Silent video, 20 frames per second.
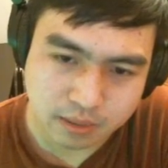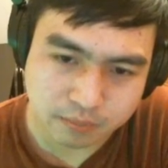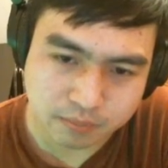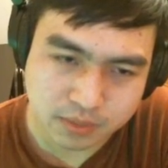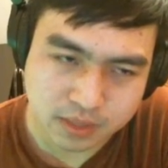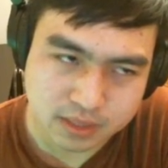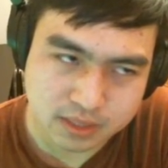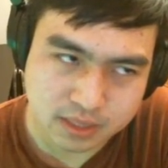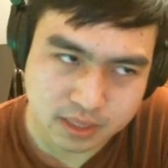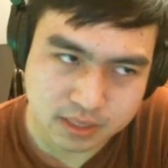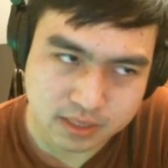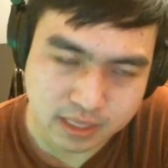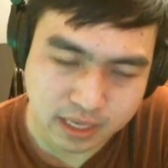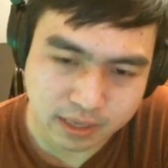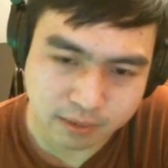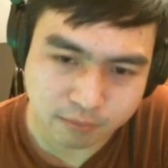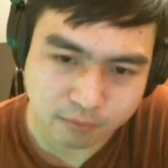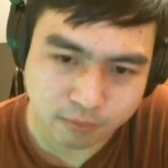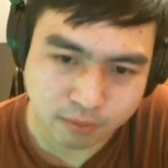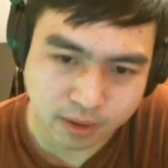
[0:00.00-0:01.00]
This is
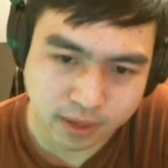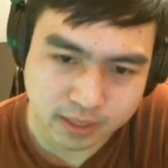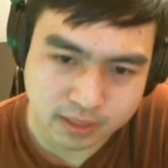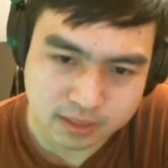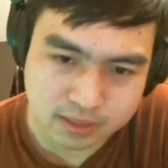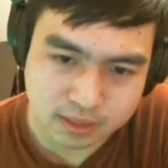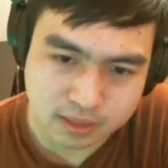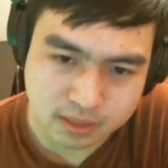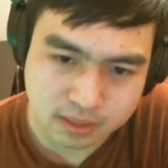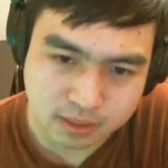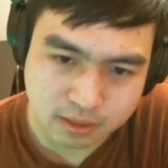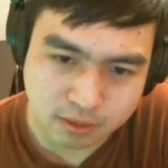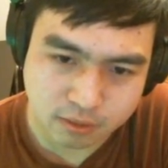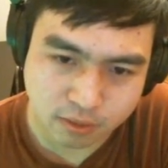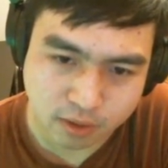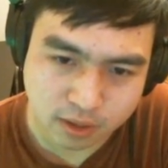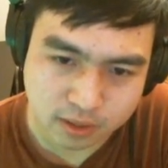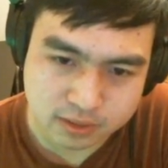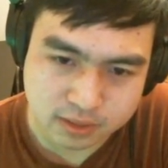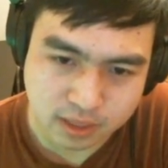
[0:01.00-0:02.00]
a right
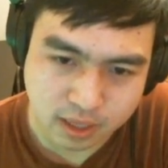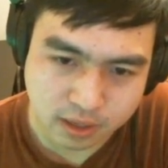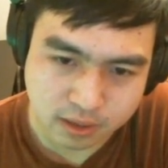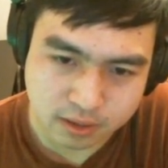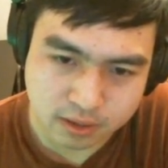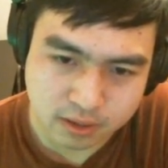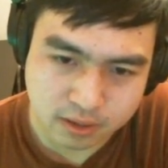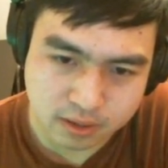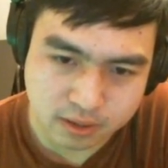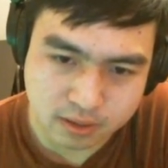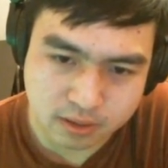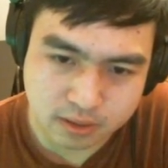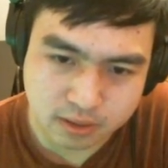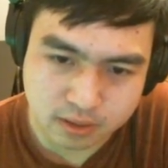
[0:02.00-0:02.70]
cross under